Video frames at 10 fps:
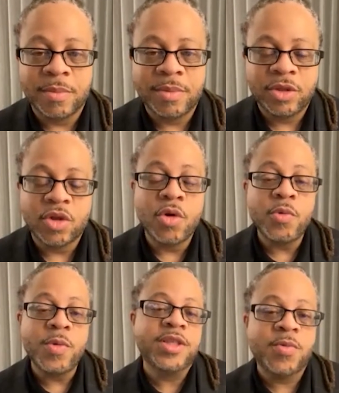The only
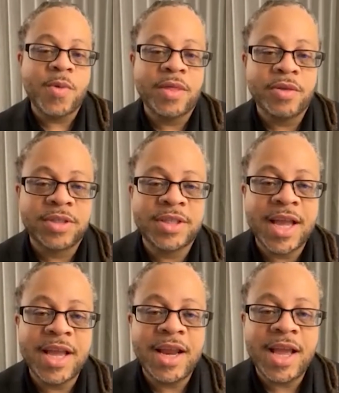reason why they're
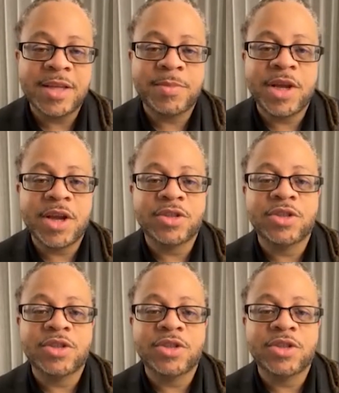saying that is because